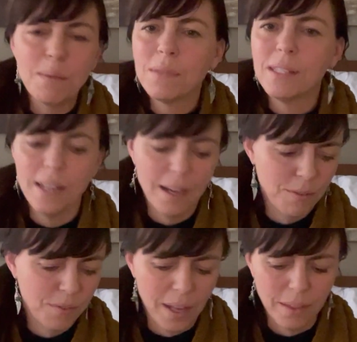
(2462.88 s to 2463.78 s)

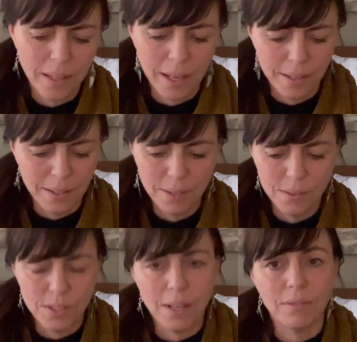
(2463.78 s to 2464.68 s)
stuff and then
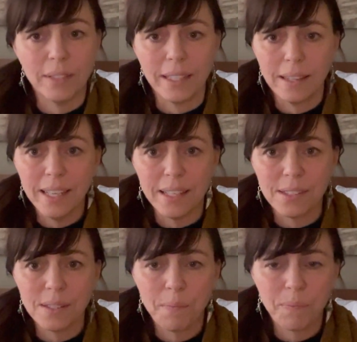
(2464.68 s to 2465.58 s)
stuff like this.